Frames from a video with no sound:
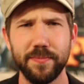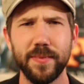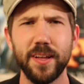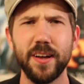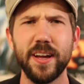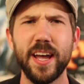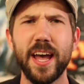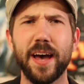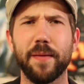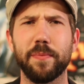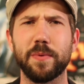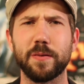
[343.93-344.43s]
oh
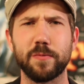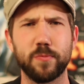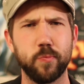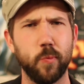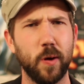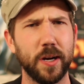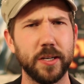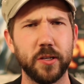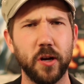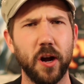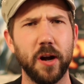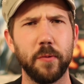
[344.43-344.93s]
yeah, there's
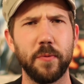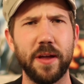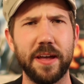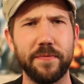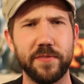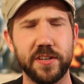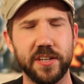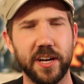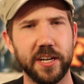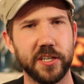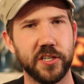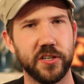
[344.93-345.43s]
one card we
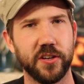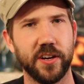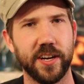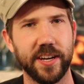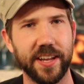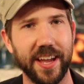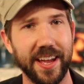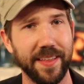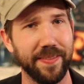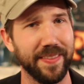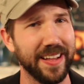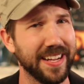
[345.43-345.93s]
haven't touched on
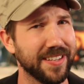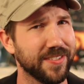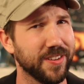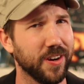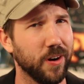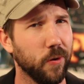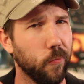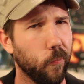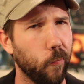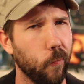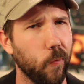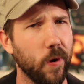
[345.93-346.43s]
yet, and that's
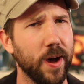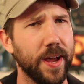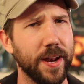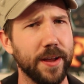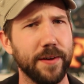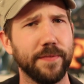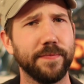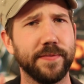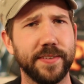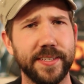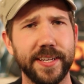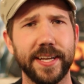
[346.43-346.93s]
our one
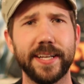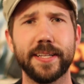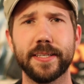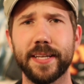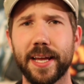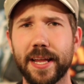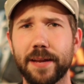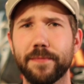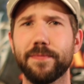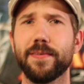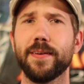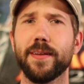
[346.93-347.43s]
of
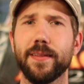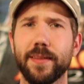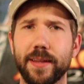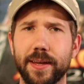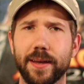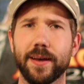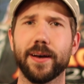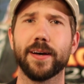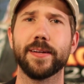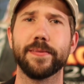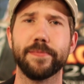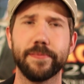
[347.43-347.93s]
Dictate of
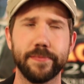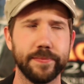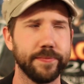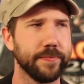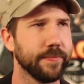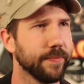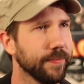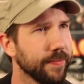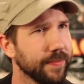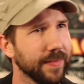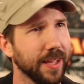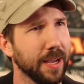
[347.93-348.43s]
Heliod.
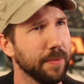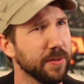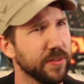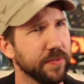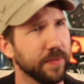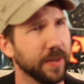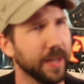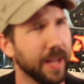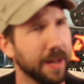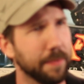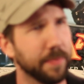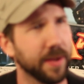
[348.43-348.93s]
I almost
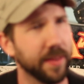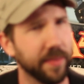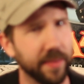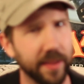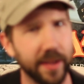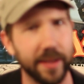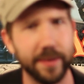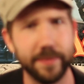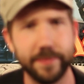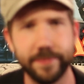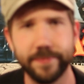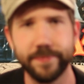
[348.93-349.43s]
forgot about
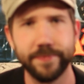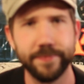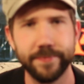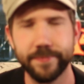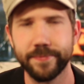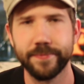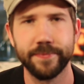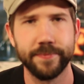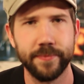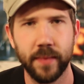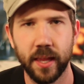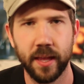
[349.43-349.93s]
that.
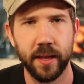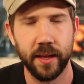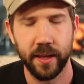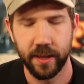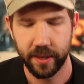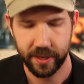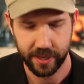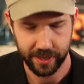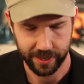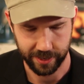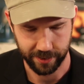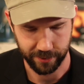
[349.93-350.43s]

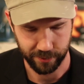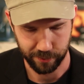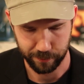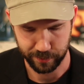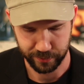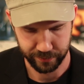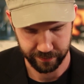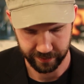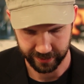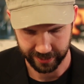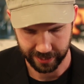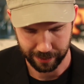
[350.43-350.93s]
I didn't
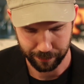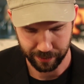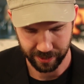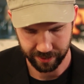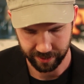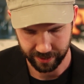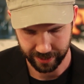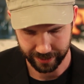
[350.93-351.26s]
almost forget about